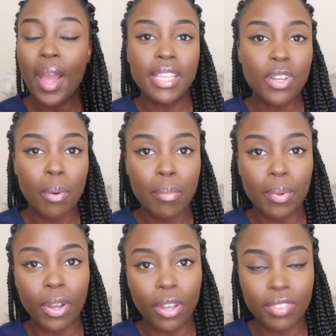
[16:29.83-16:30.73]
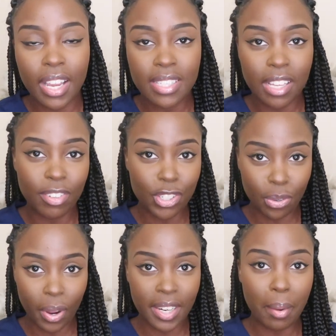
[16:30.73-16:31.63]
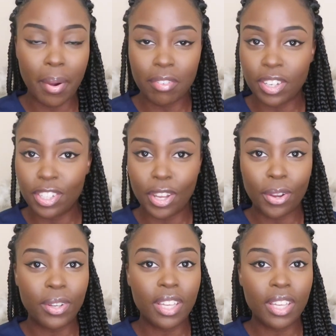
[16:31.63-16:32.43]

Please comment below if you guys have enjoyed my video.